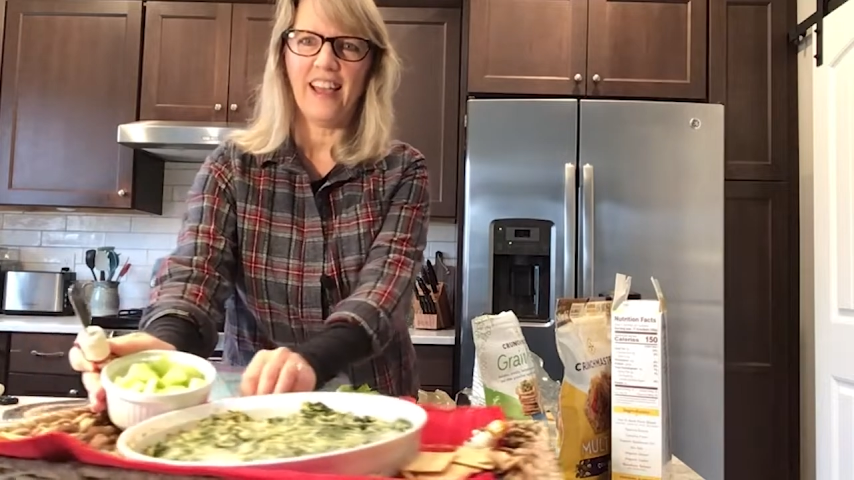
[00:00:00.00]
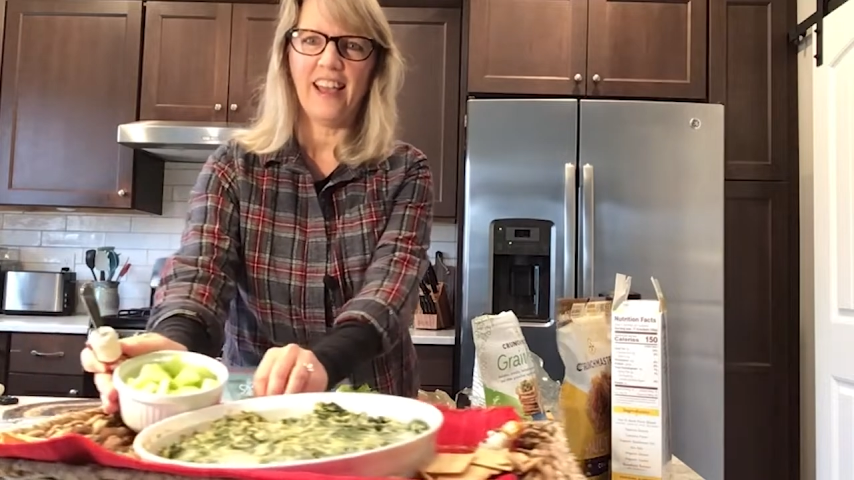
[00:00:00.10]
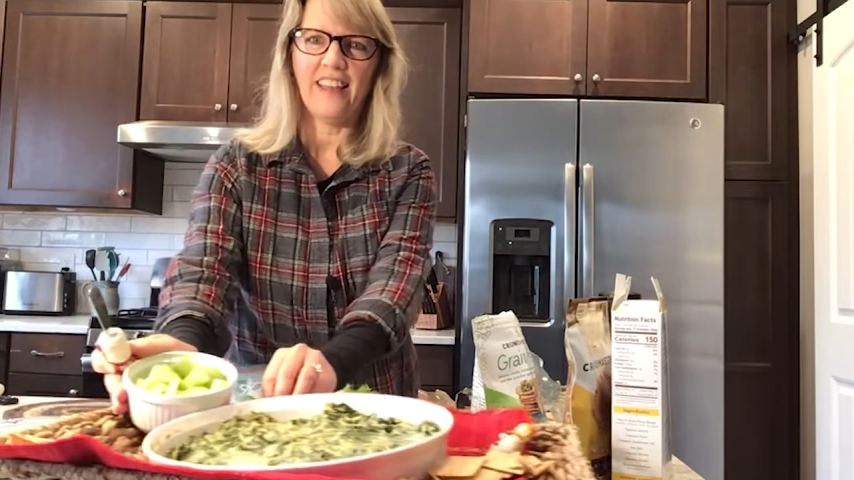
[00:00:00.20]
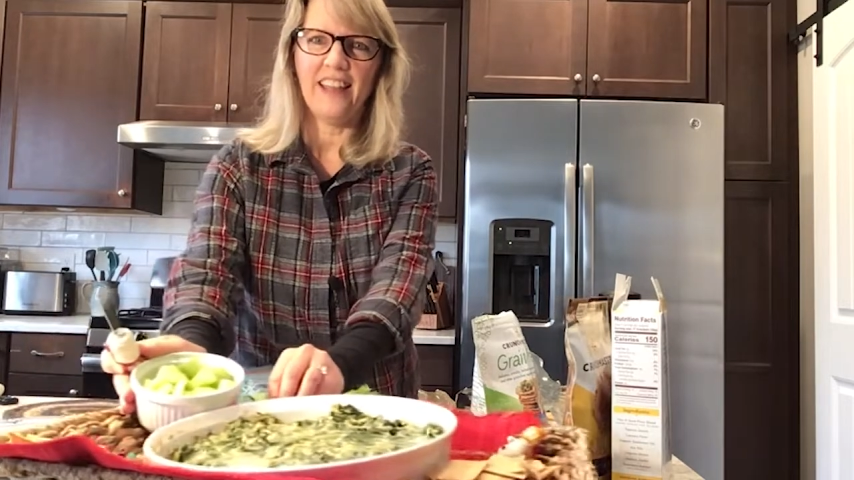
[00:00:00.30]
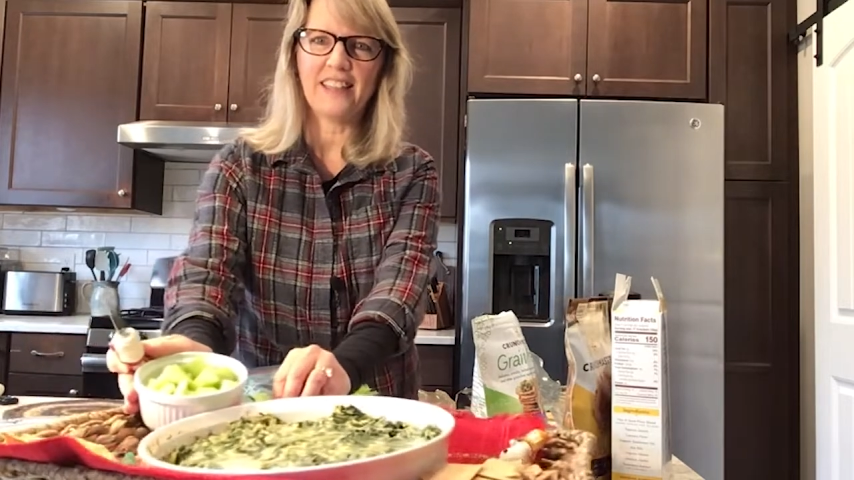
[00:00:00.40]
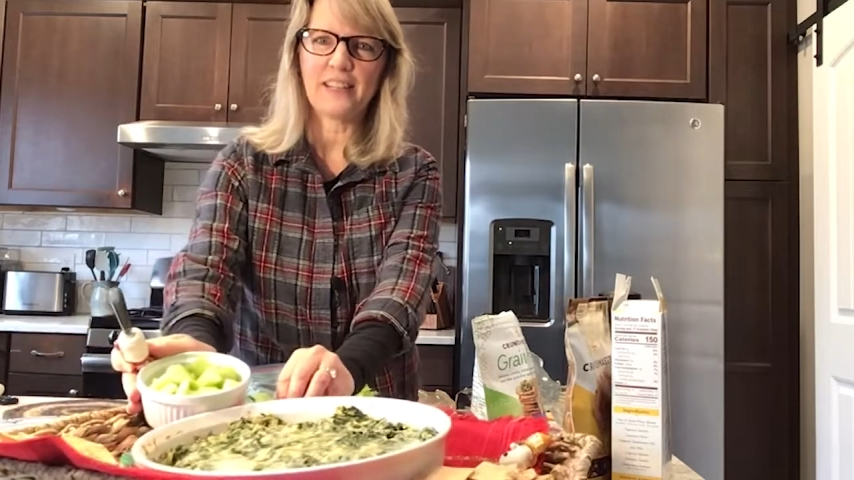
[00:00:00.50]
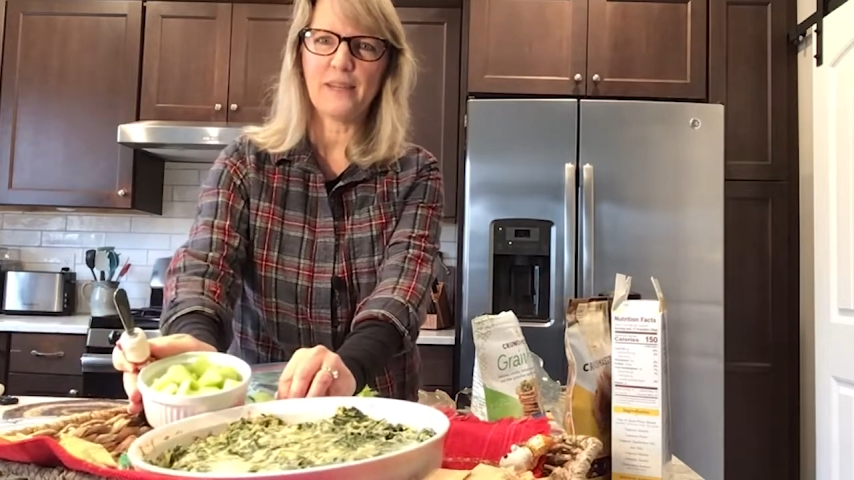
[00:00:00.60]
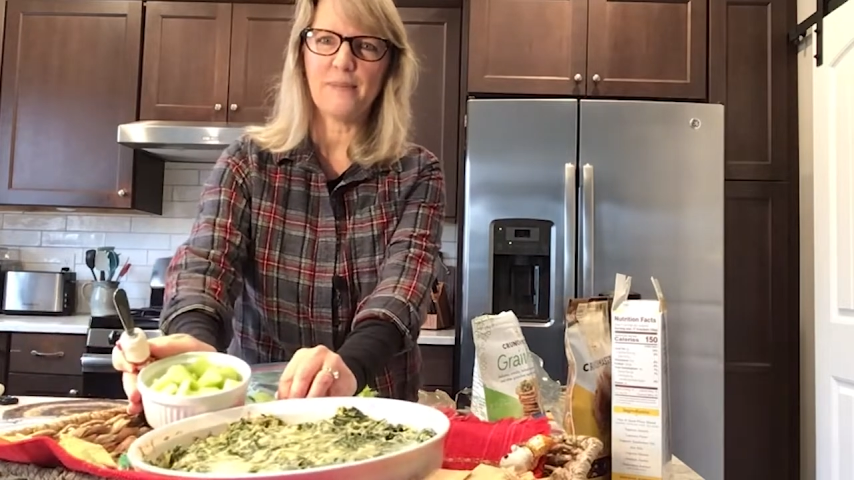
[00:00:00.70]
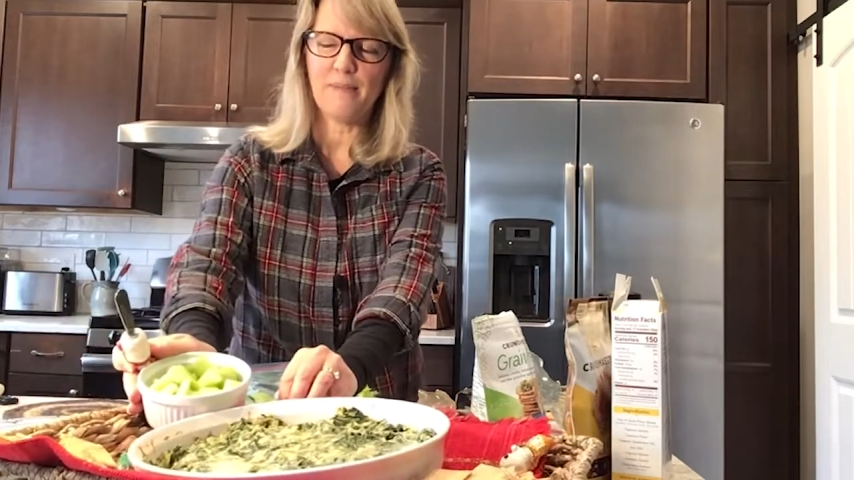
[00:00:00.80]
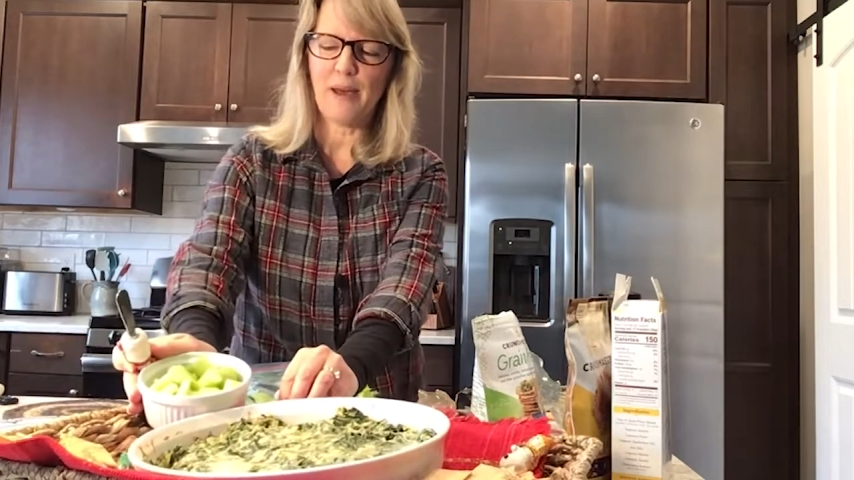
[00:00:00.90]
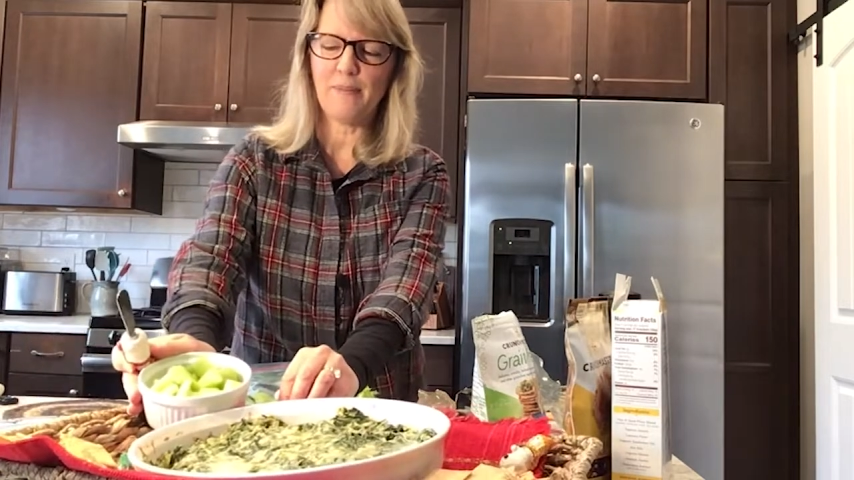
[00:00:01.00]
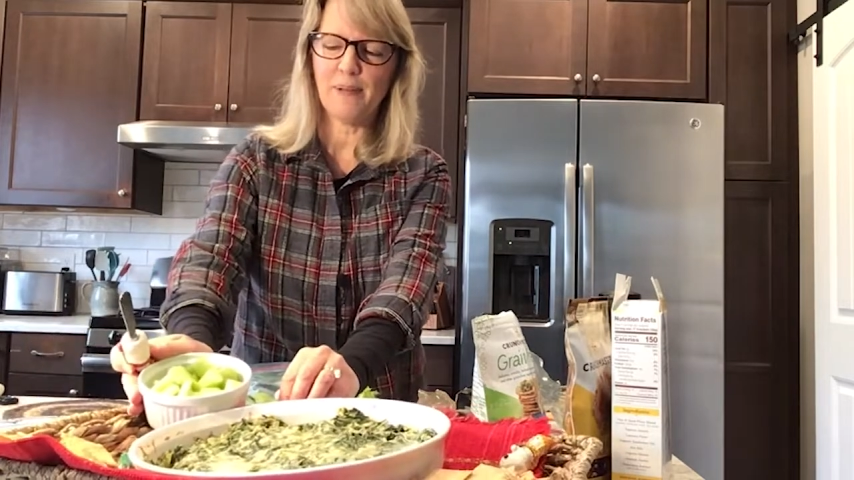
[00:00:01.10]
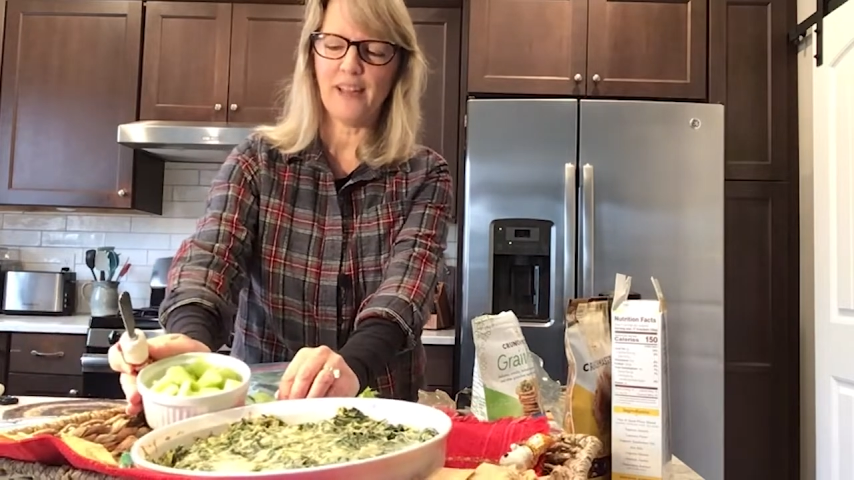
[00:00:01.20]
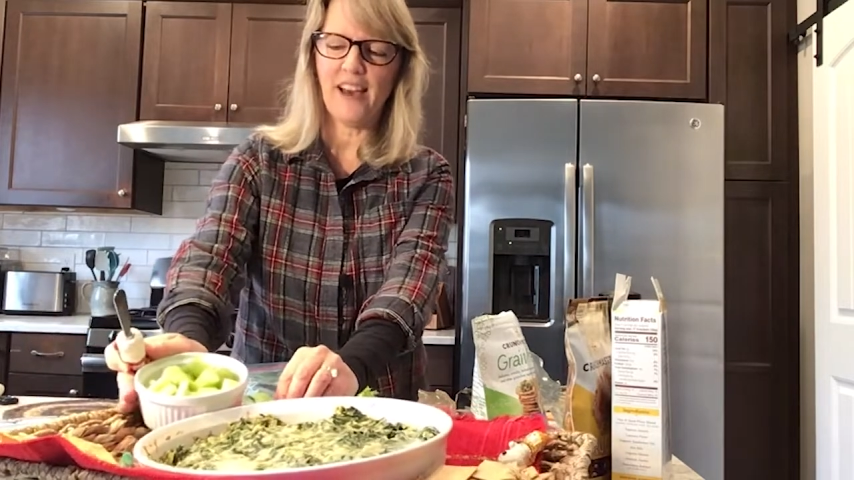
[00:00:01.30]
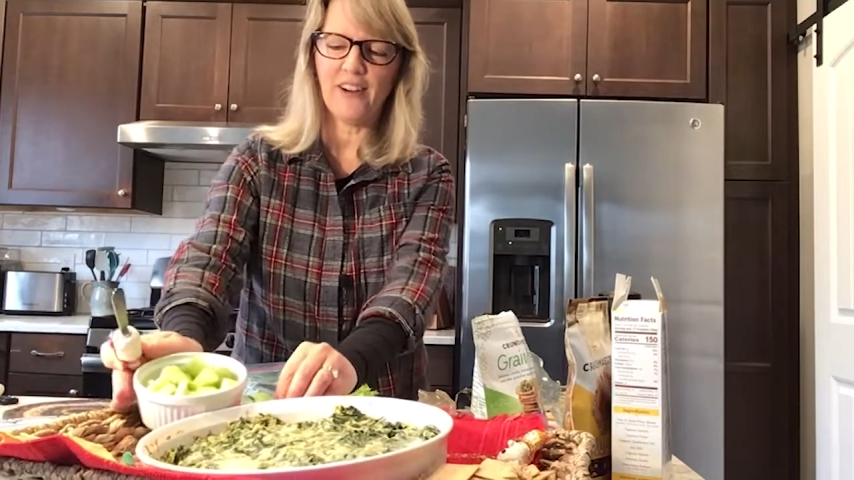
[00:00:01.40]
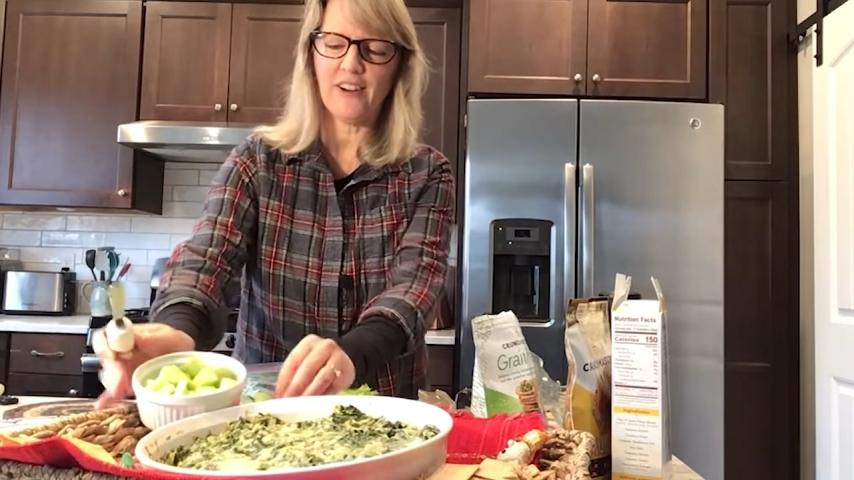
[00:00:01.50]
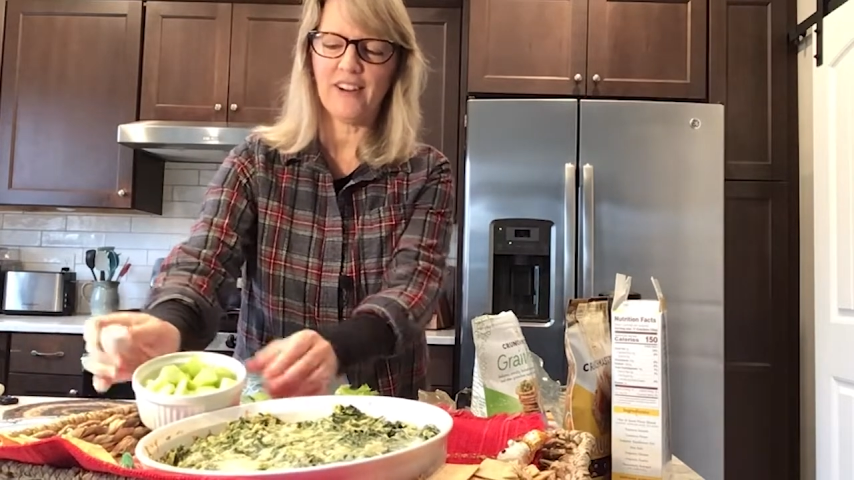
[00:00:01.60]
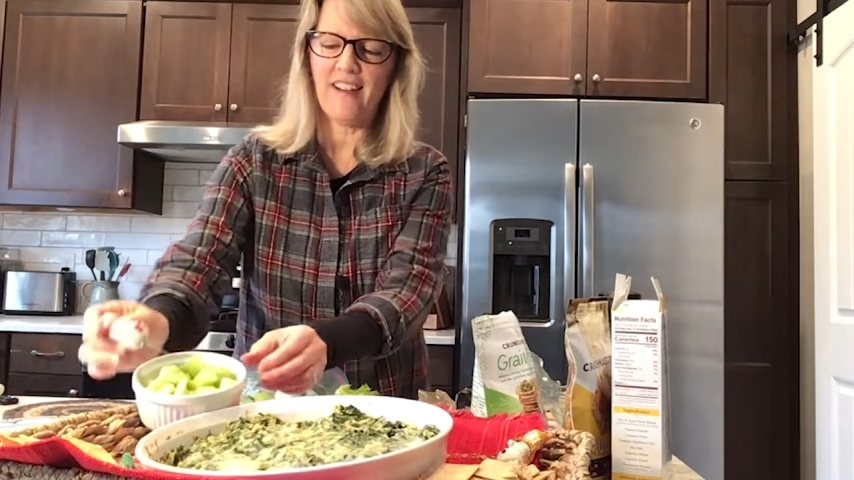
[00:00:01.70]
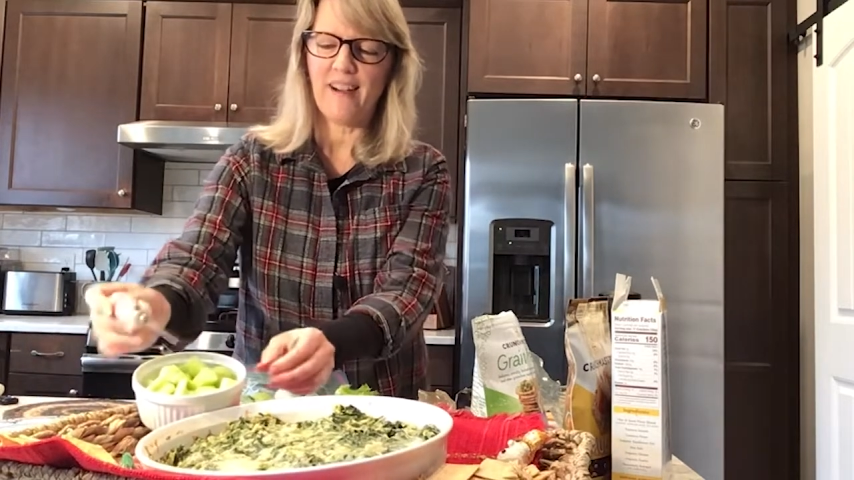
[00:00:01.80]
And that's going to be my platter.